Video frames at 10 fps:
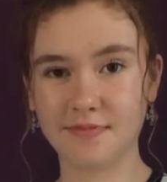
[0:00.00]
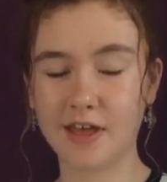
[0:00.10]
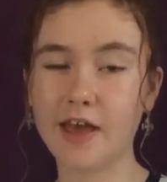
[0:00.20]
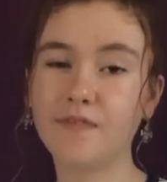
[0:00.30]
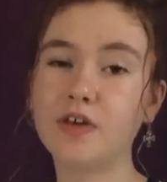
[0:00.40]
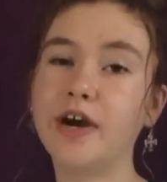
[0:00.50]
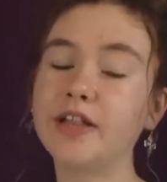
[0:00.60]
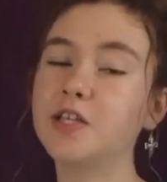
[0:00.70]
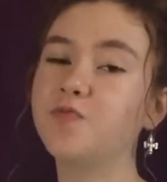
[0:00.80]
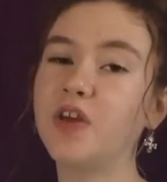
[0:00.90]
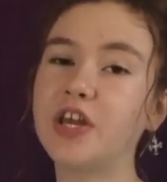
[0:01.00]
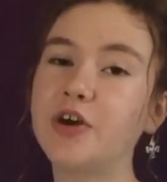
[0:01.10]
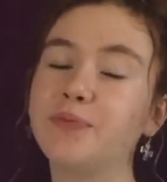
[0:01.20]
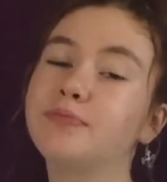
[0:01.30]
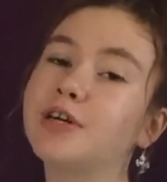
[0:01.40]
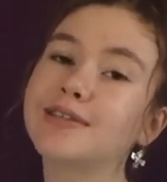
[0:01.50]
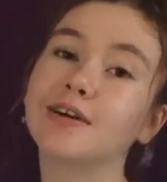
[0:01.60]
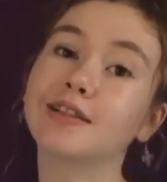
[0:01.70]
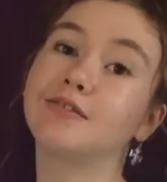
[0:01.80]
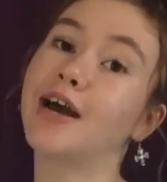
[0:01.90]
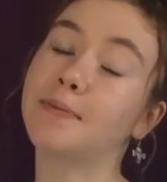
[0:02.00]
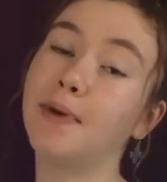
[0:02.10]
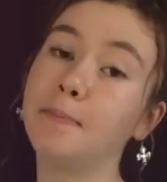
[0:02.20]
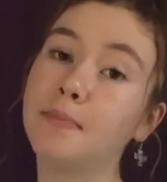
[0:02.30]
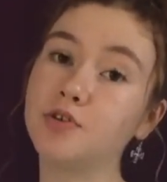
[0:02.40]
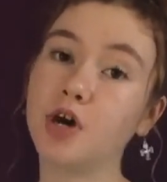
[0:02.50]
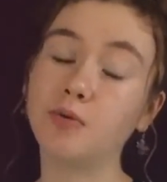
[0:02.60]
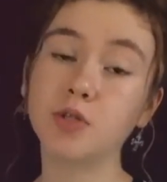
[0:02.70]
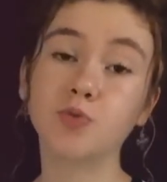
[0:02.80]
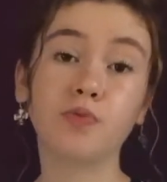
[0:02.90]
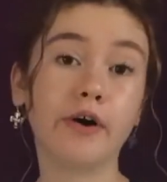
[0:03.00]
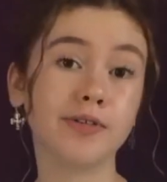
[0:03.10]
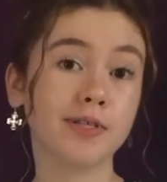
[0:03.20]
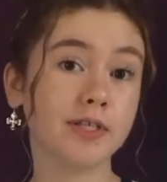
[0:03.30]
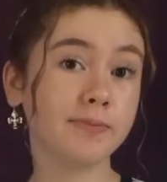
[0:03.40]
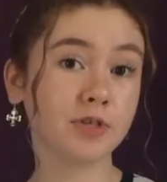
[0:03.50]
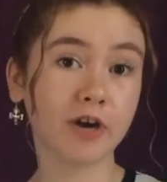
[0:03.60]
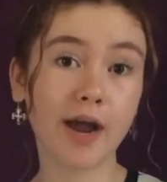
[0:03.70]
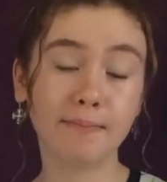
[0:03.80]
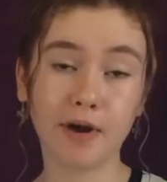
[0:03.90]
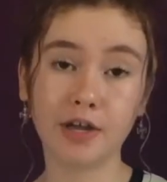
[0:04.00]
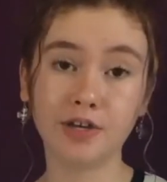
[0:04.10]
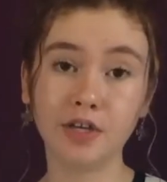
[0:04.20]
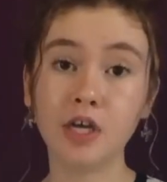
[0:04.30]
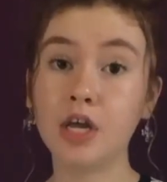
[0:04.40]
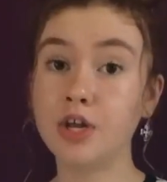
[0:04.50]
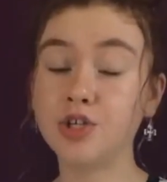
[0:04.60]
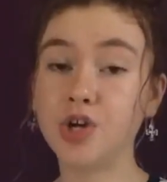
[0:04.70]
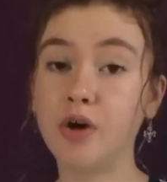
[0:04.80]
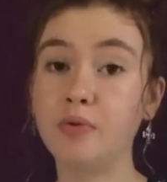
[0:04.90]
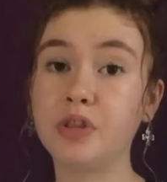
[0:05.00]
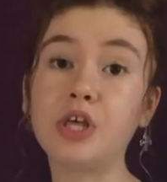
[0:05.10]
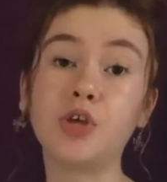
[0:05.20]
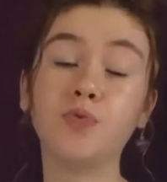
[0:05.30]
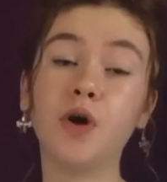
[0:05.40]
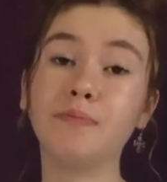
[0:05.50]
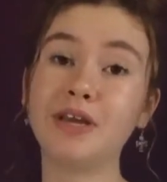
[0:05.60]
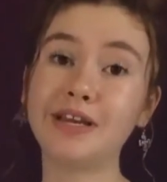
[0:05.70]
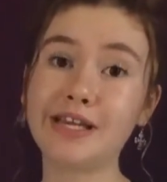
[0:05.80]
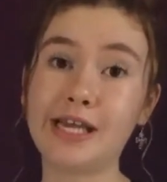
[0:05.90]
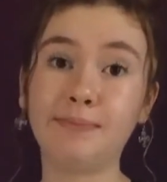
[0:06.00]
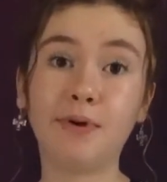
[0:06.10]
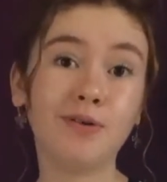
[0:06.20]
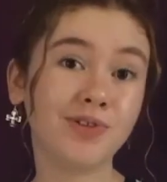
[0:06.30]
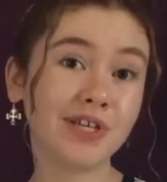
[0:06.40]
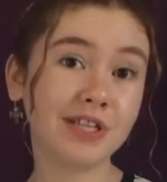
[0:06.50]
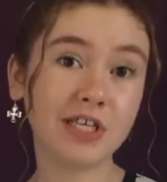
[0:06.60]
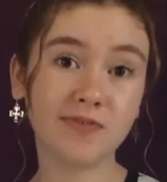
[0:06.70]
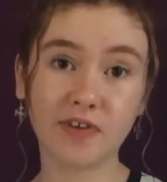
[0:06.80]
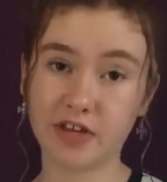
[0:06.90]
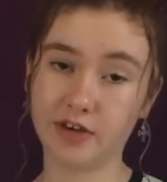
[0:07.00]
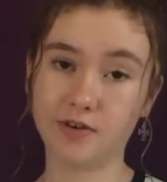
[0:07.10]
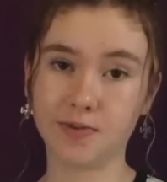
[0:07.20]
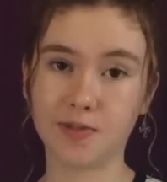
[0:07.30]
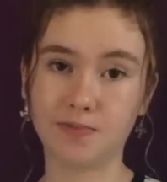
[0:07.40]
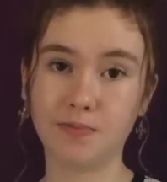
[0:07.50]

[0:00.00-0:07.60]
If you like this video, please click the like button below as well as the subscribe button to show that you want me to keep posting these videos.